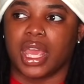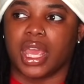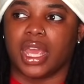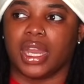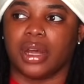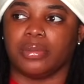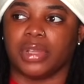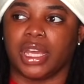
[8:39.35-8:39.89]

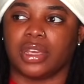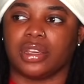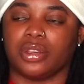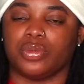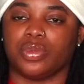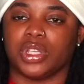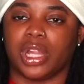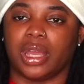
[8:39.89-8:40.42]
And I'm like,
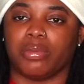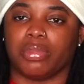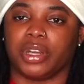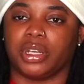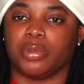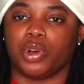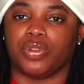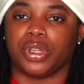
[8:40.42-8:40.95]
could we like
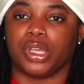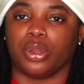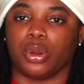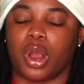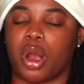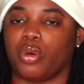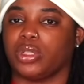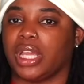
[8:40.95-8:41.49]
bring them over here?
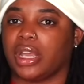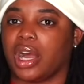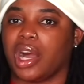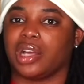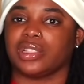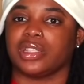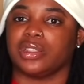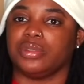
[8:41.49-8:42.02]
Or I would like
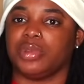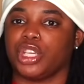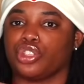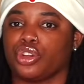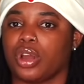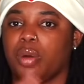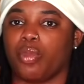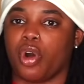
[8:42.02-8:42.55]
constantly make
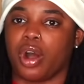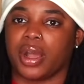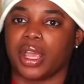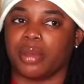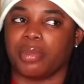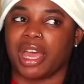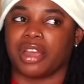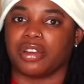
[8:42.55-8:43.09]
sure I'm
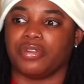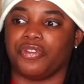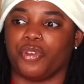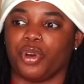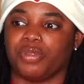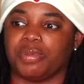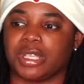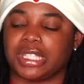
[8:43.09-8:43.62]
walking back and
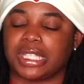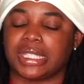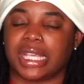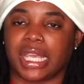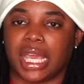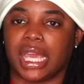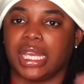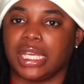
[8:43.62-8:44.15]
forth, because it's
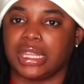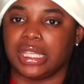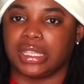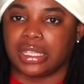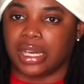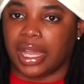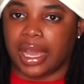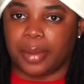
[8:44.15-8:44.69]
like
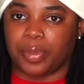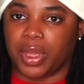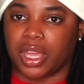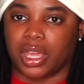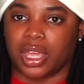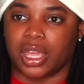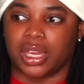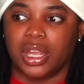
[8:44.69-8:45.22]
anything can
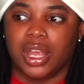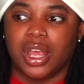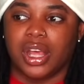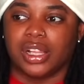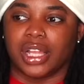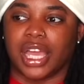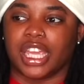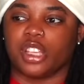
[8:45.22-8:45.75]
happen.
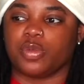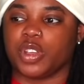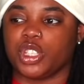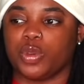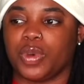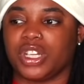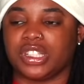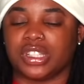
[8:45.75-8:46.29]
Like,
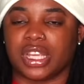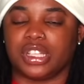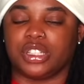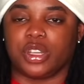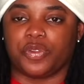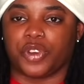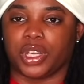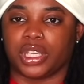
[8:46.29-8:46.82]
especially when it's like
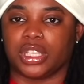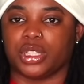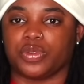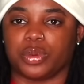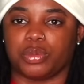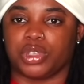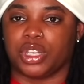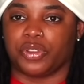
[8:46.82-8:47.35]
different kids
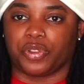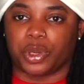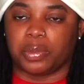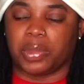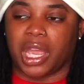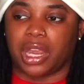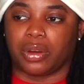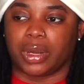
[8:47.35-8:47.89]
from
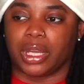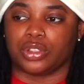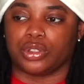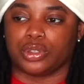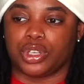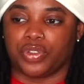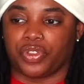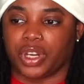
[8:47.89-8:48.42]
different backgrounds
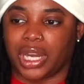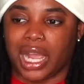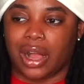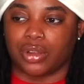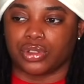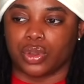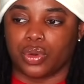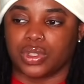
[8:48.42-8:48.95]
or different
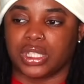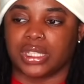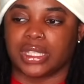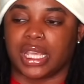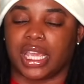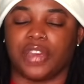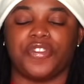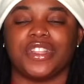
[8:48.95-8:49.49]
households. It's
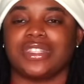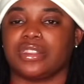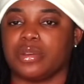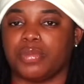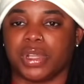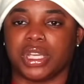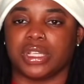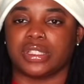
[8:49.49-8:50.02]
like, if it's
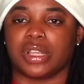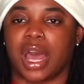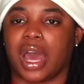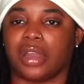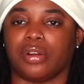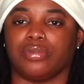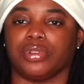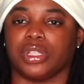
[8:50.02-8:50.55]
siblings,
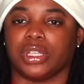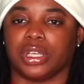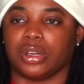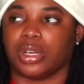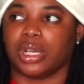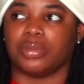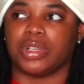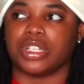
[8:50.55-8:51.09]
I don't really
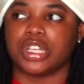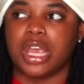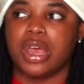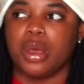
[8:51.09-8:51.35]
care that much.